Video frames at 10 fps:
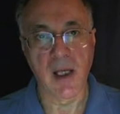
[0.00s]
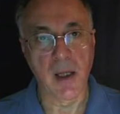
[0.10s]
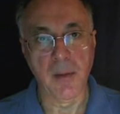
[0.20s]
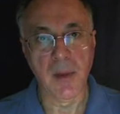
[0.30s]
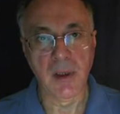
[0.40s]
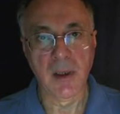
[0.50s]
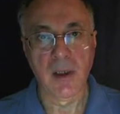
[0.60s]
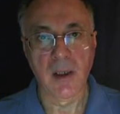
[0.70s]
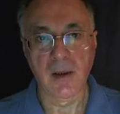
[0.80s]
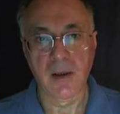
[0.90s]
m
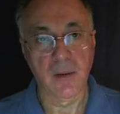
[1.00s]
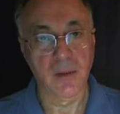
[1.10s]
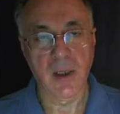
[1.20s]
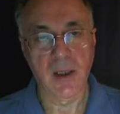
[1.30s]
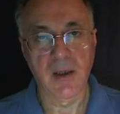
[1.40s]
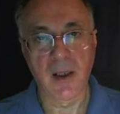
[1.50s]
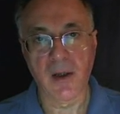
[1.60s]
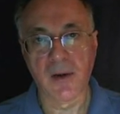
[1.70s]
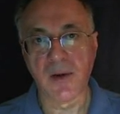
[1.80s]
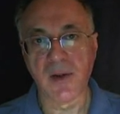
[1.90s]
by the
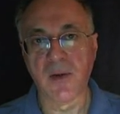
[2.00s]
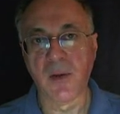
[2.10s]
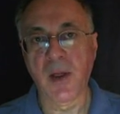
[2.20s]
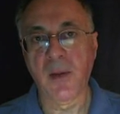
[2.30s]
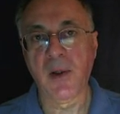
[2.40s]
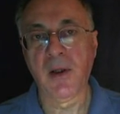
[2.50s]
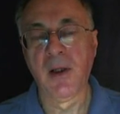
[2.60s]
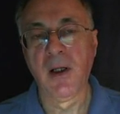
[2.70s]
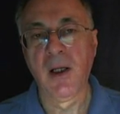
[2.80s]
authors of the paper,